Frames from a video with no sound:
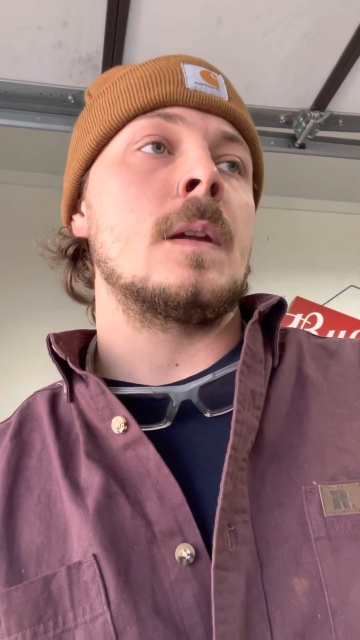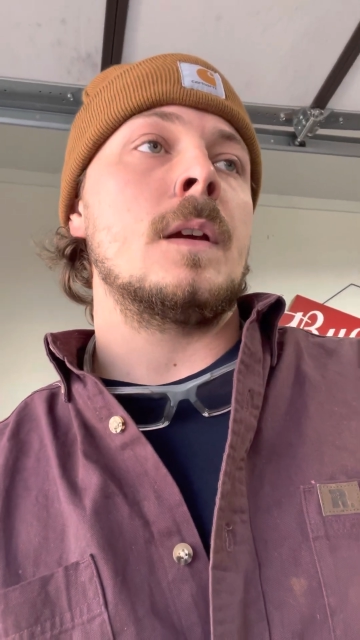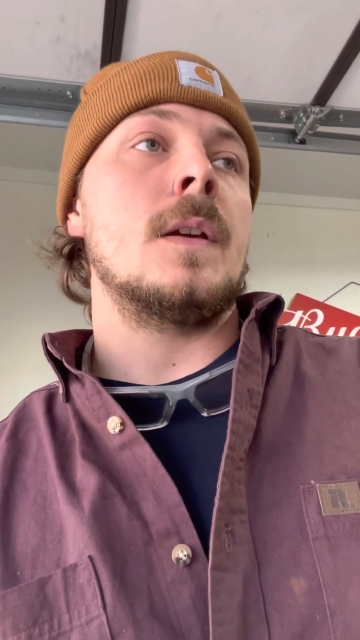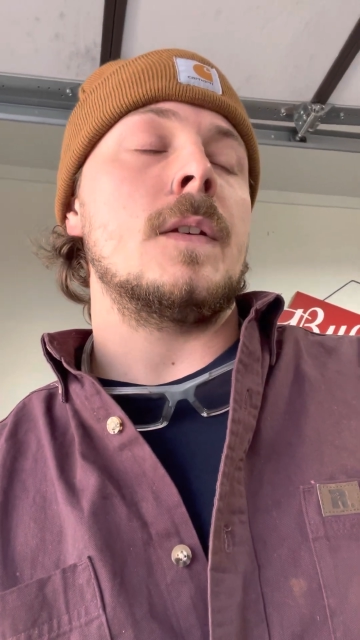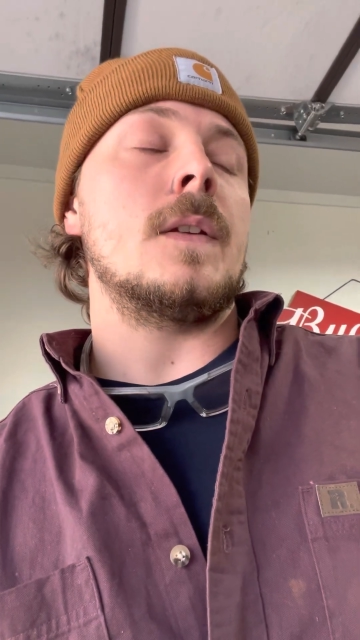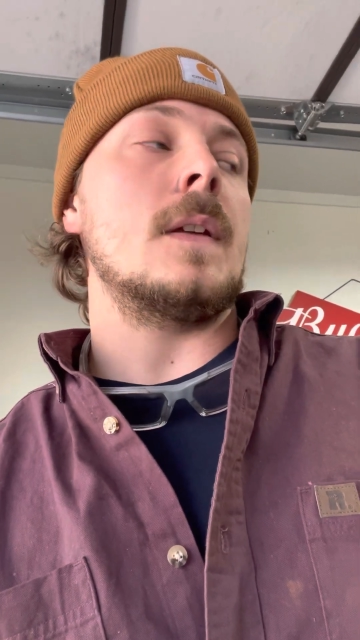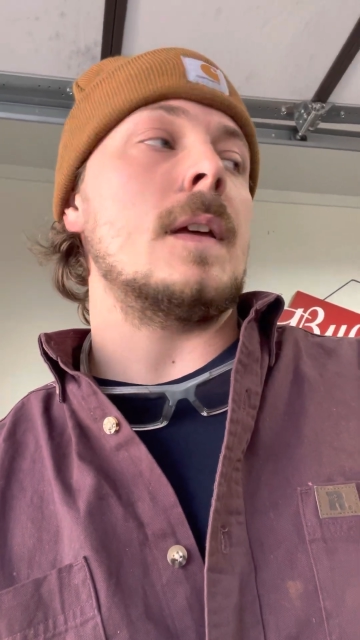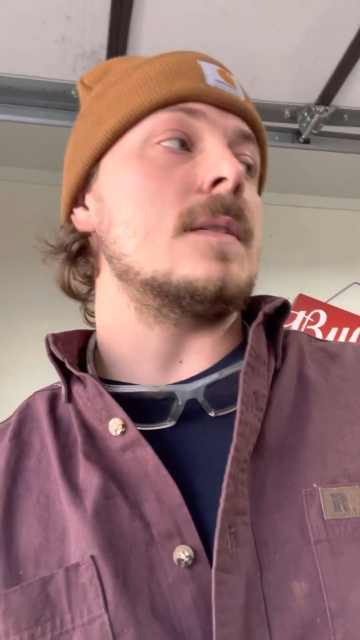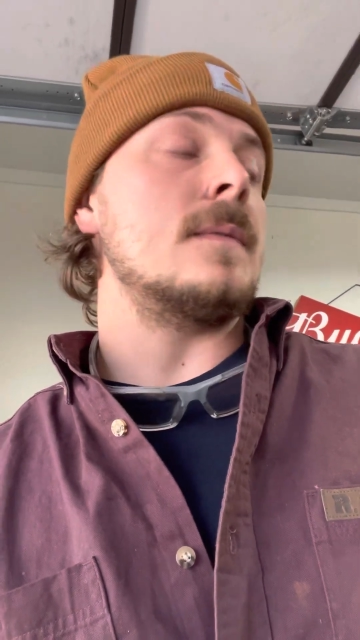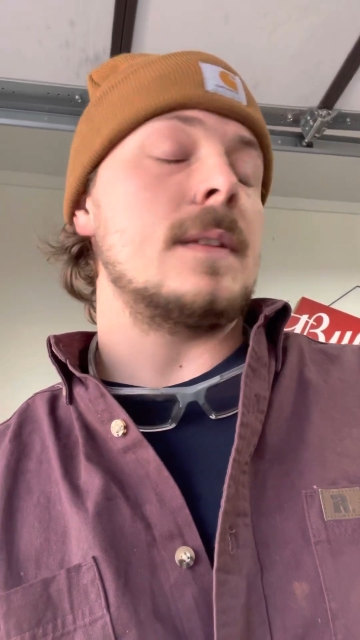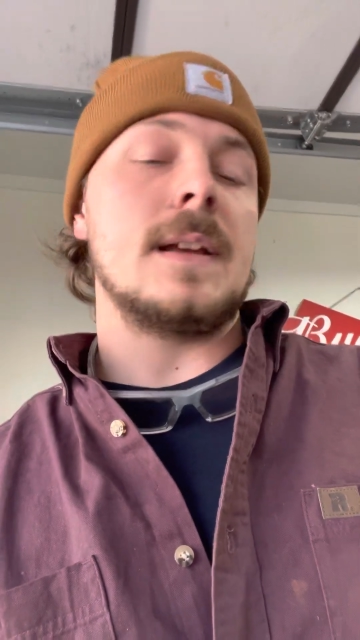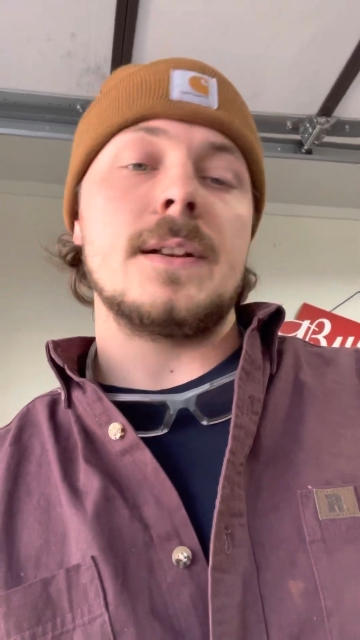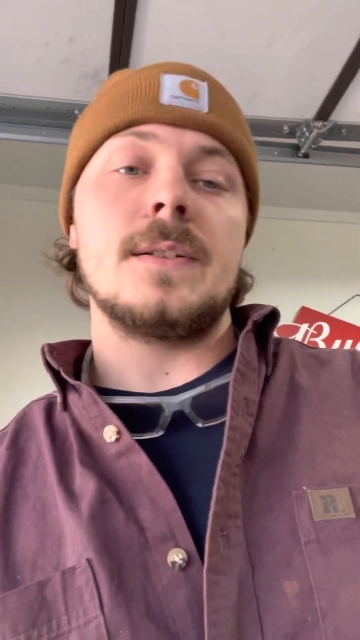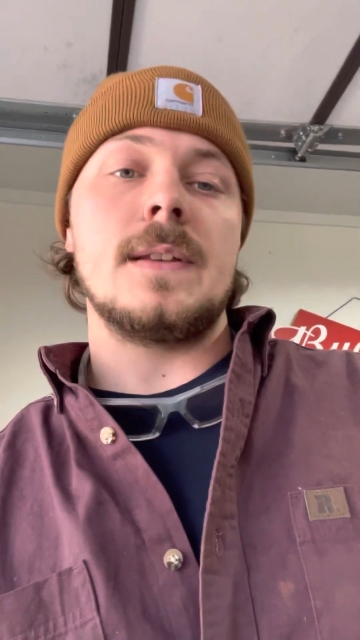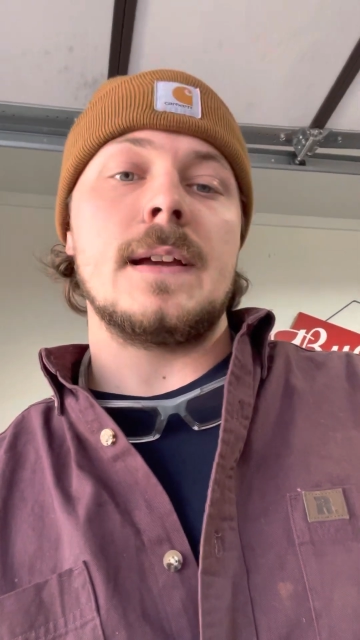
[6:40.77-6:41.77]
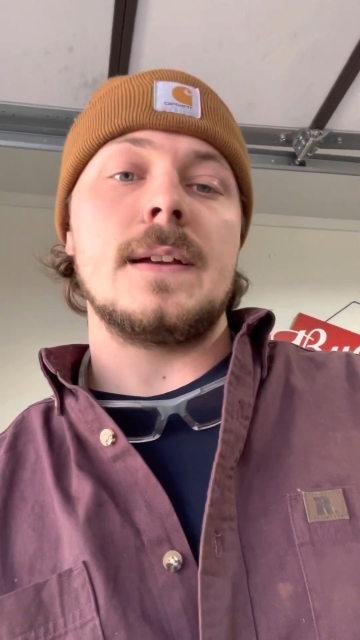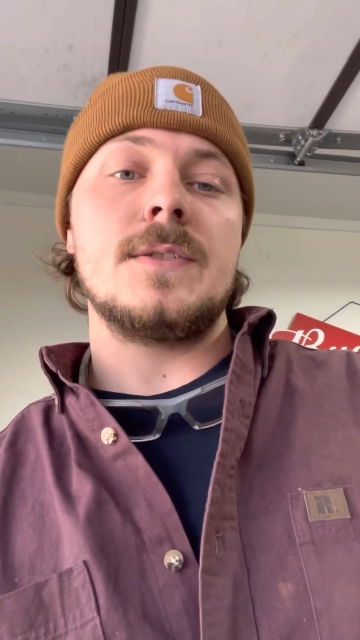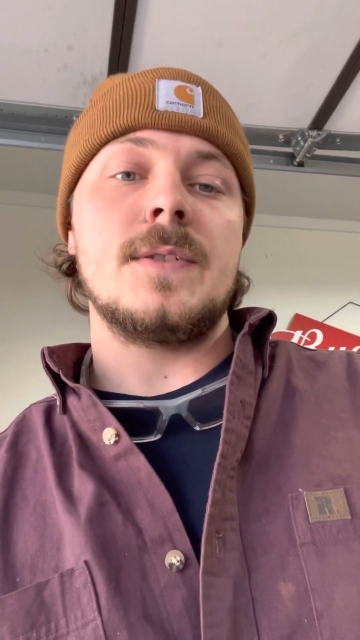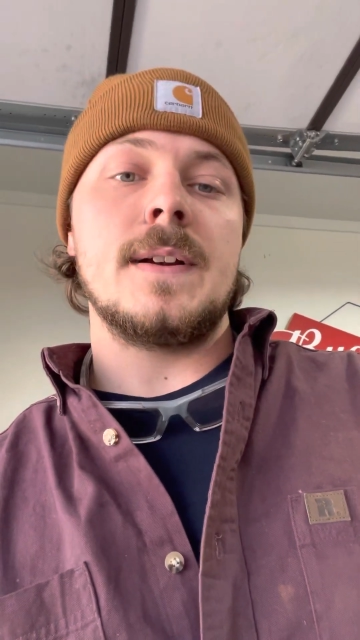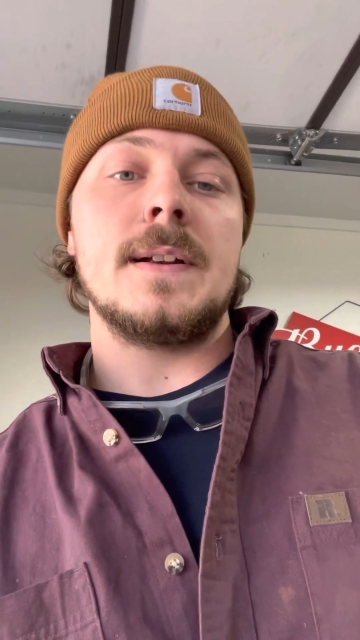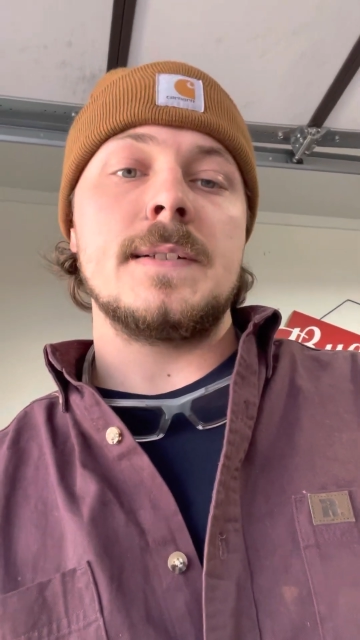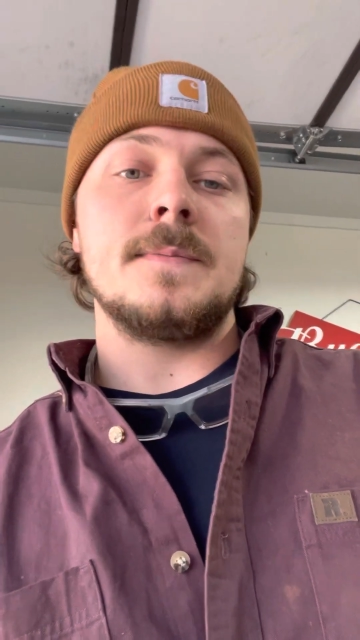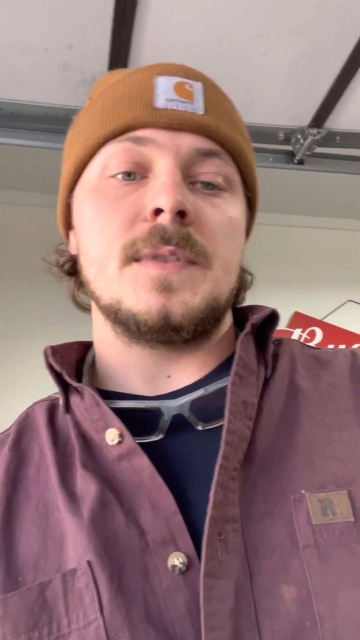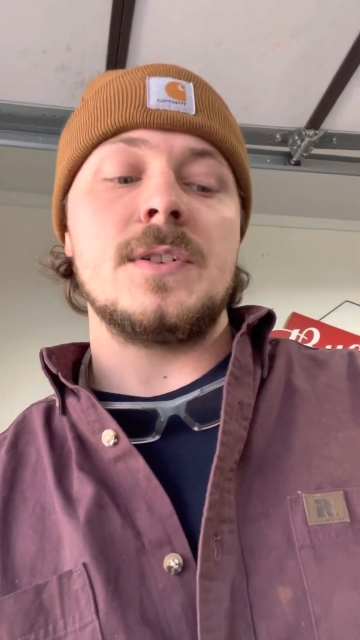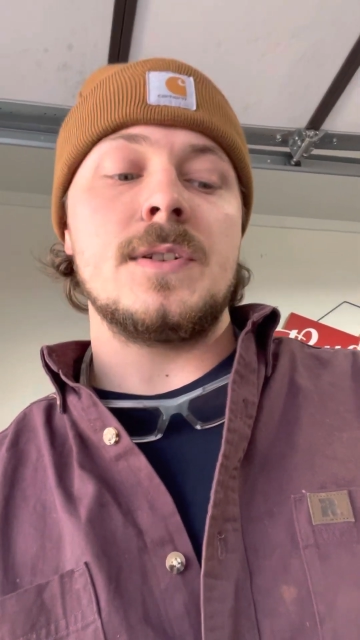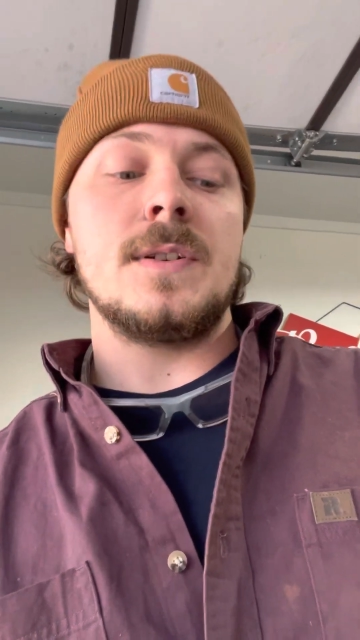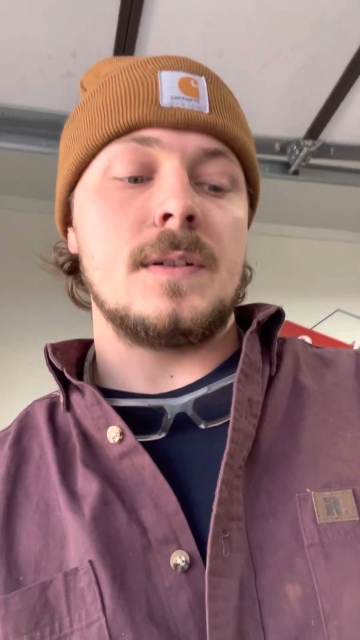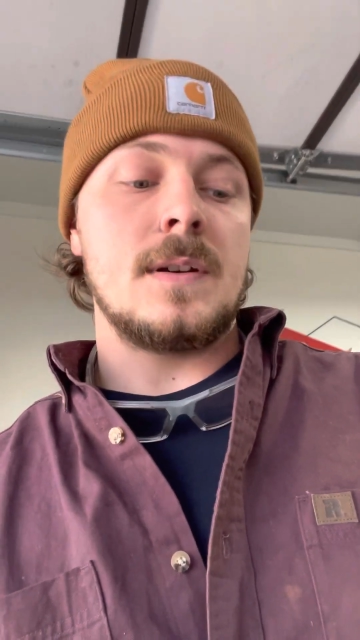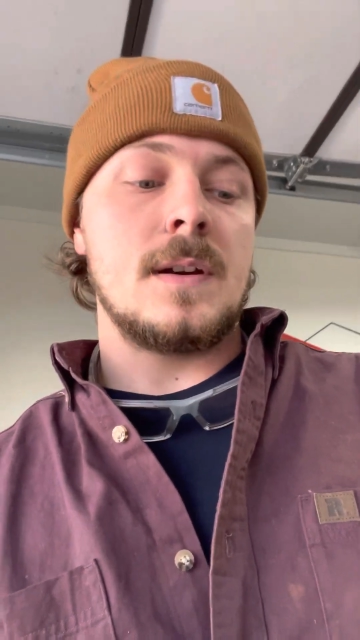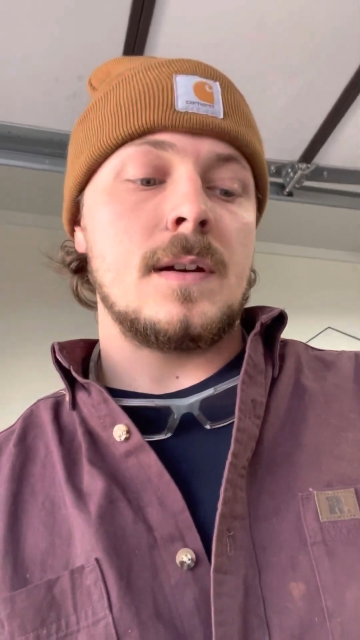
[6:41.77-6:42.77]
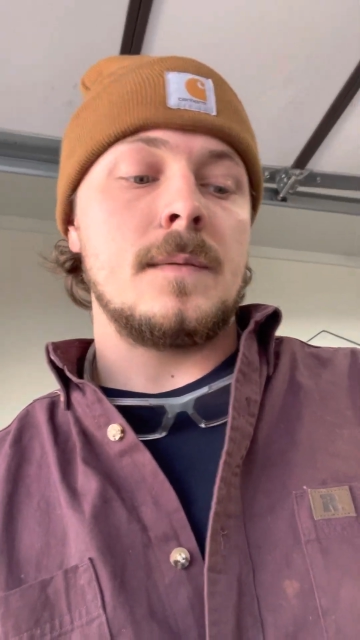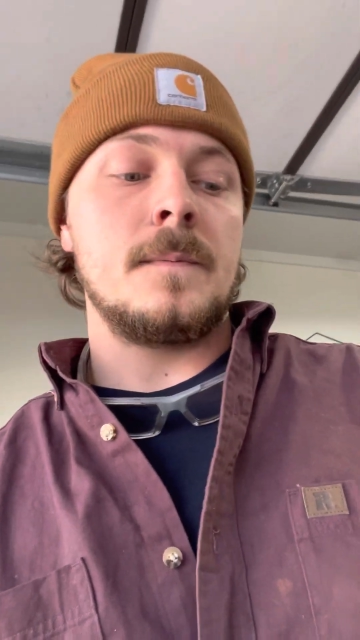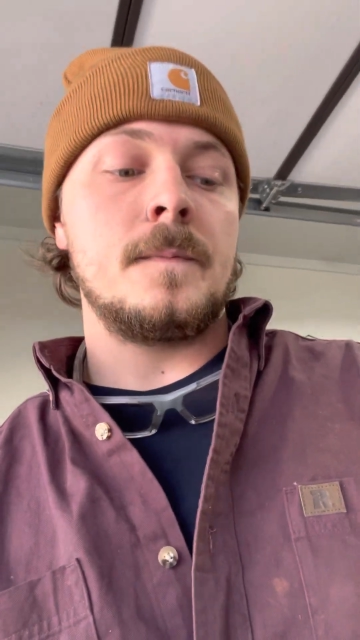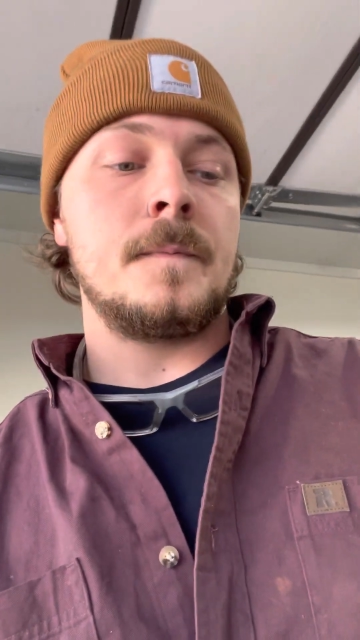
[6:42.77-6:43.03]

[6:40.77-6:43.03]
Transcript: So that's where that transmission